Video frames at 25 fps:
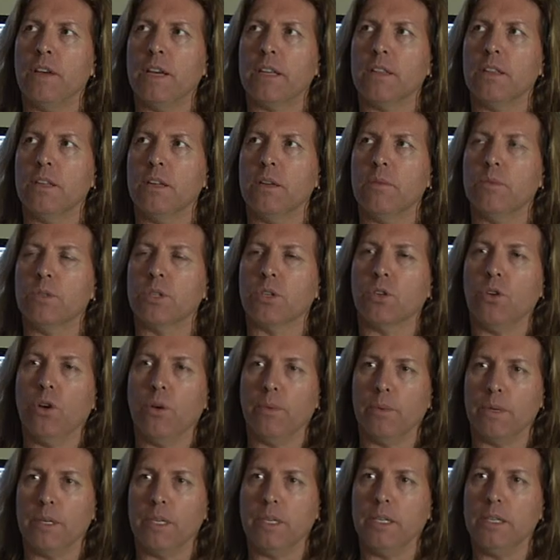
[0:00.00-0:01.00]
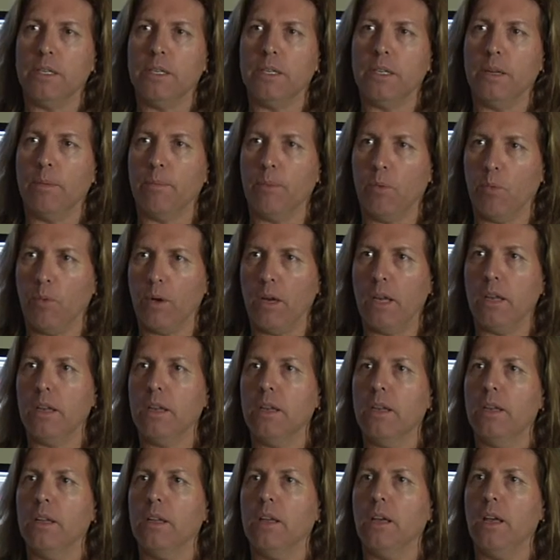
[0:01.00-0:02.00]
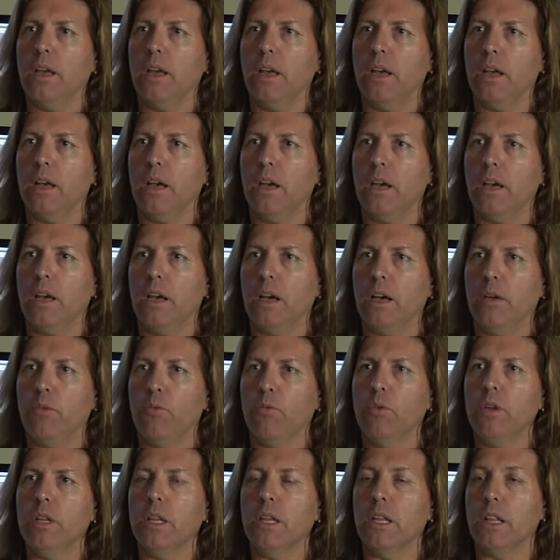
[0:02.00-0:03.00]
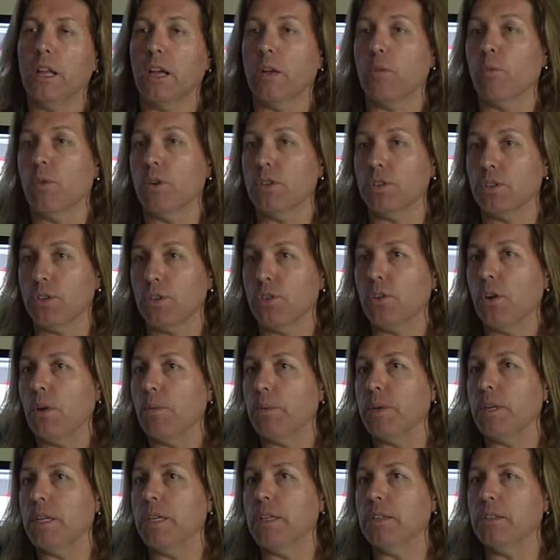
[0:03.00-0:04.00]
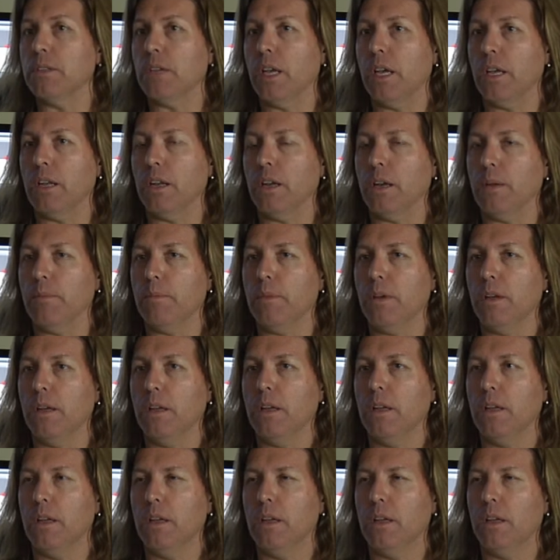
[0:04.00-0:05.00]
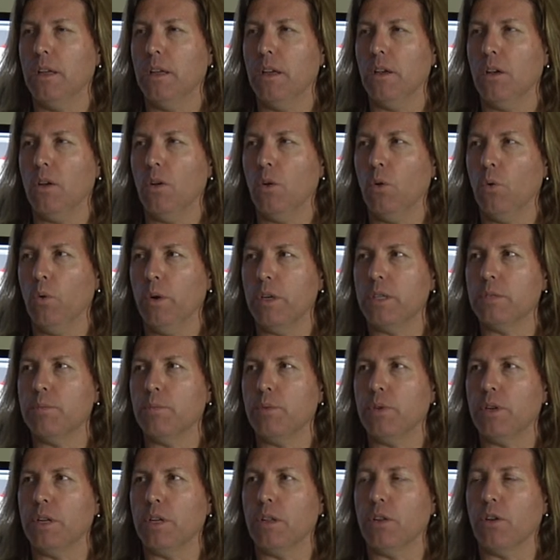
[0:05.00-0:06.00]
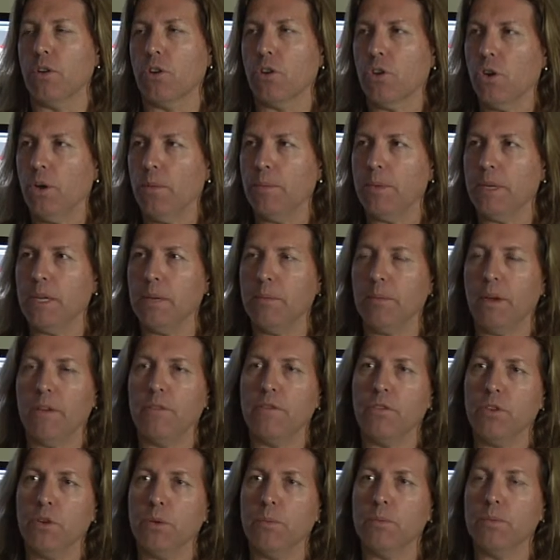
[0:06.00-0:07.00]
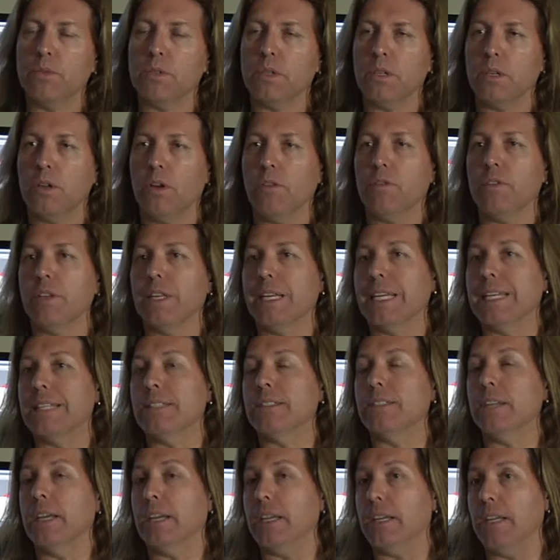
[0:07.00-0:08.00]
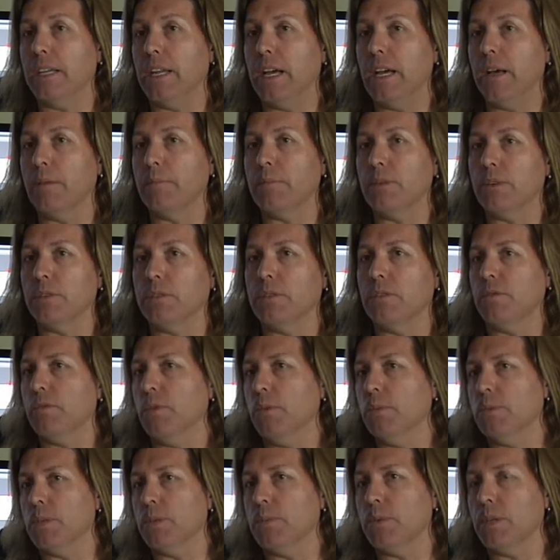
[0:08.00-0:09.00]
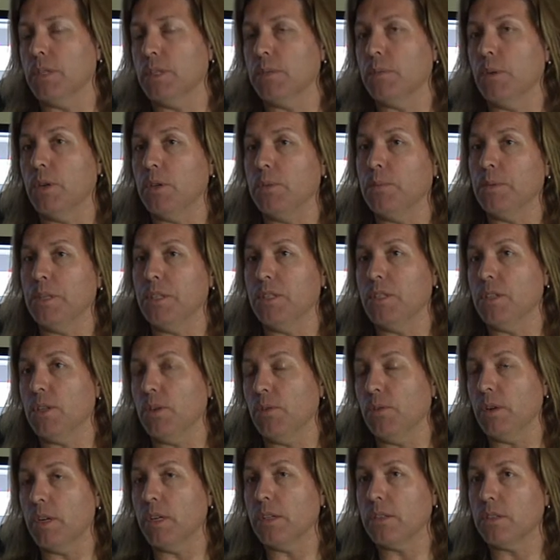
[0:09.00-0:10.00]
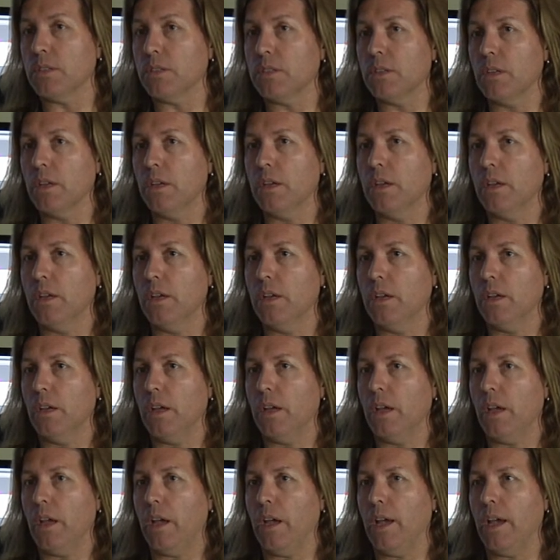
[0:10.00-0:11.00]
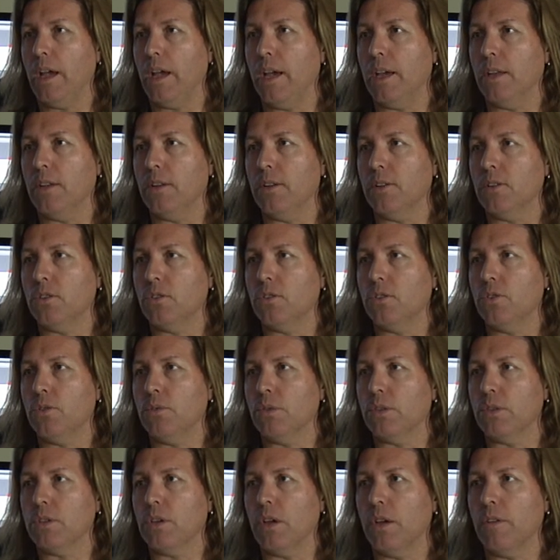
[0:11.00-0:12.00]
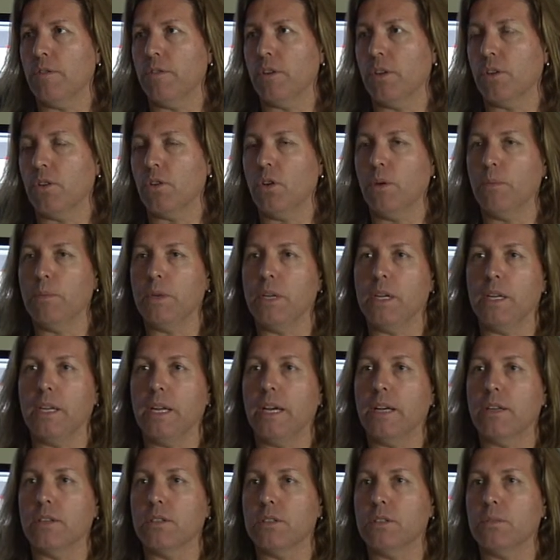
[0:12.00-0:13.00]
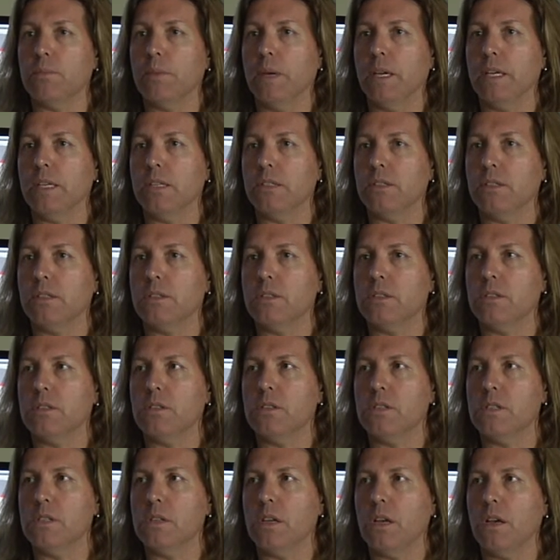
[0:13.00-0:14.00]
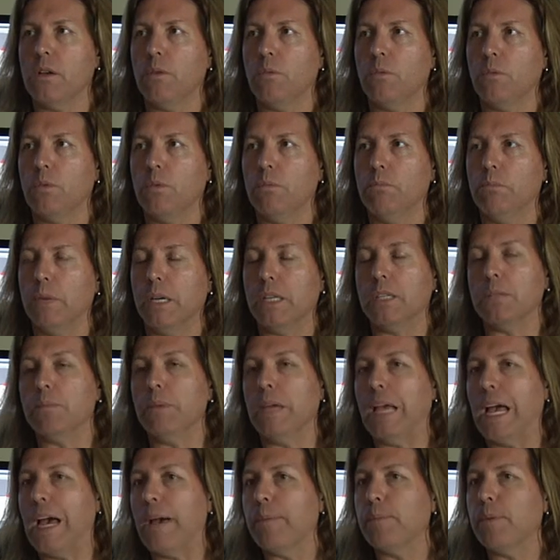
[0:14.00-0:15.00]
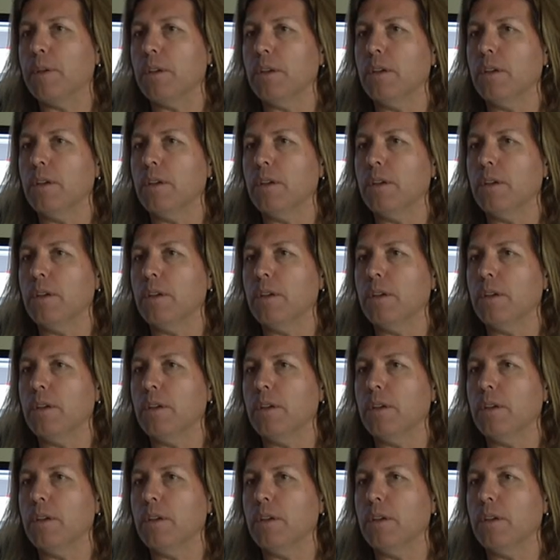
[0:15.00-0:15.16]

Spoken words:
that it was a comedy, number one, I really like watching comedies, and I'm always putting a lot of comedy in my films, and often it gets taken out because the films are supposed to be serious. And to do a sci-fi comedy in outer space makes me happy.